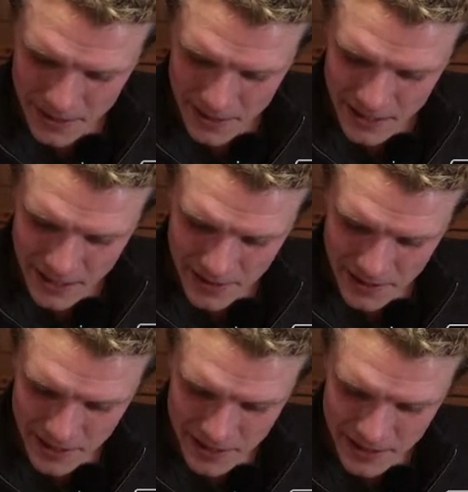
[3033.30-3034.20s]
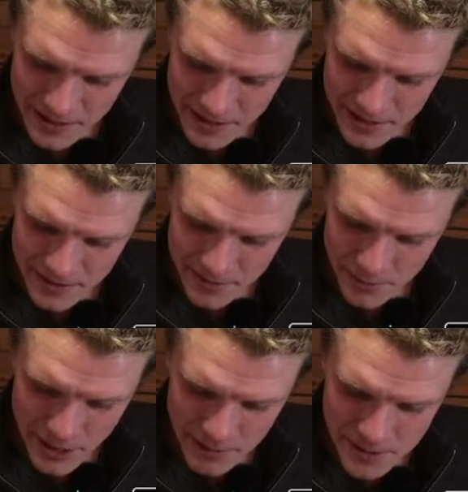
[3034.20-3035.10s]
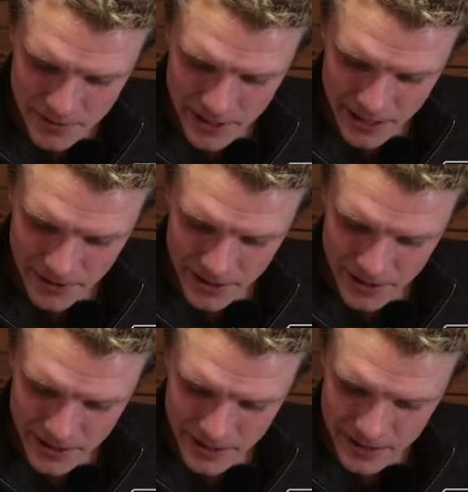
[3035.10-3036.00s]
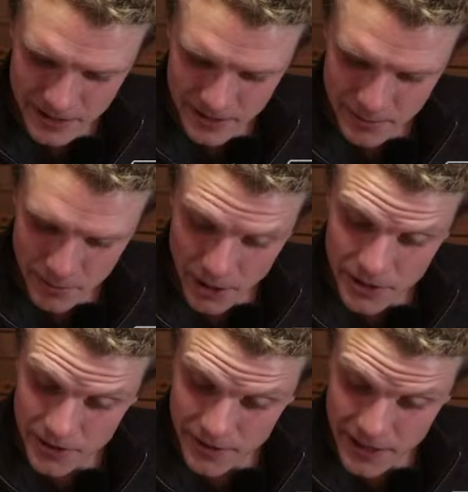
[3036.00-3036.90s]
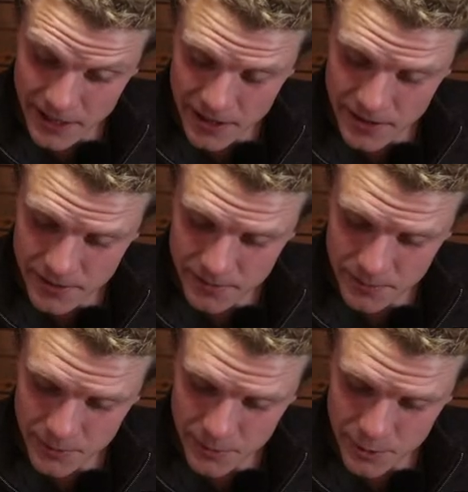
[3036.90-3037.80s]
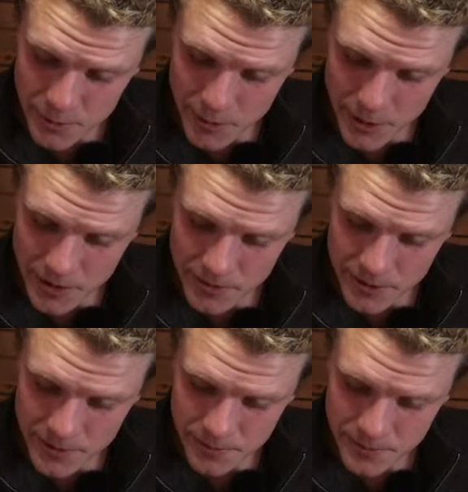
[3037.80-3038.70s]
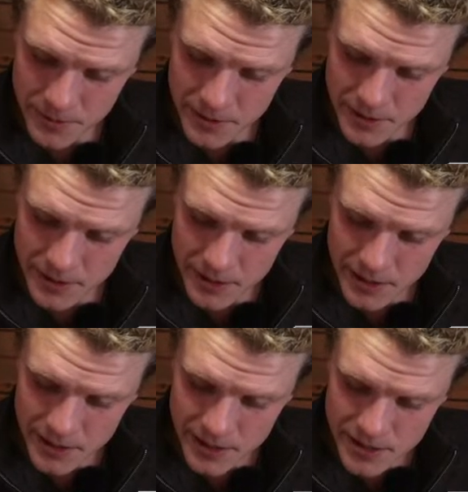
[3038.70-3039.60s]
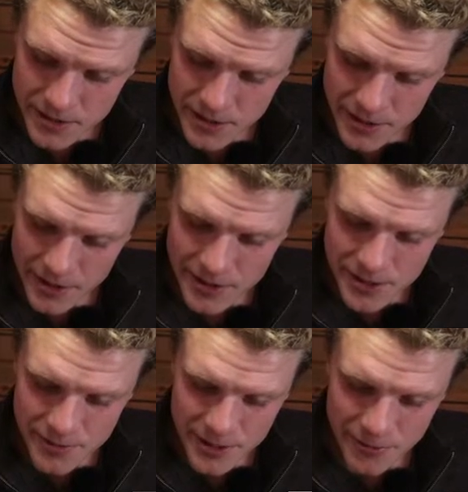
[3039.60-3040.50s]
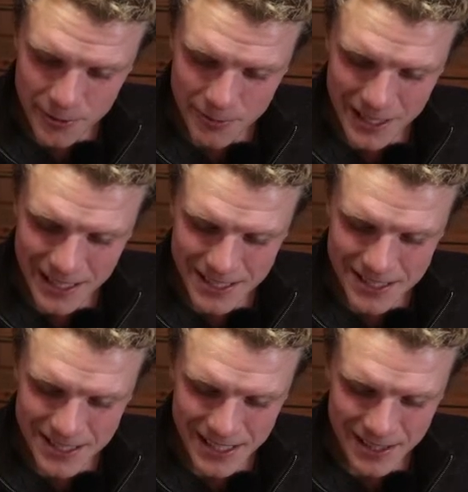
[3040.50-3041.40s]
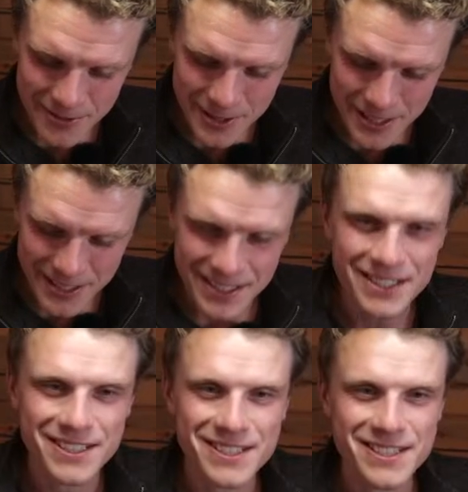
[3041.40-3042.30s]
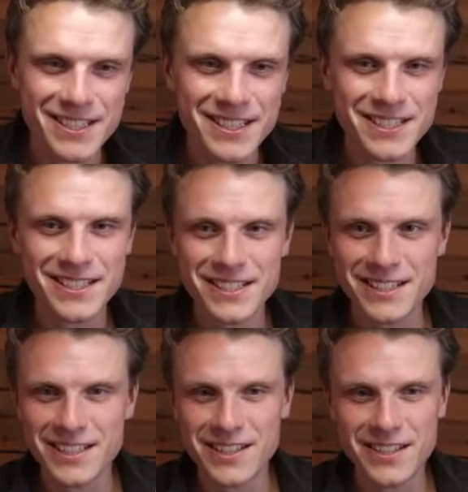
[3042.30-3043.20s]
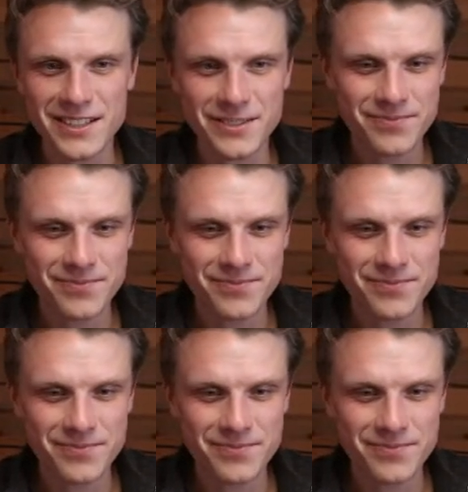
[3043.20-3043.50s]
And then perhaps even having a little market there would be wonderful. So there are lots of different plans and different ideas that are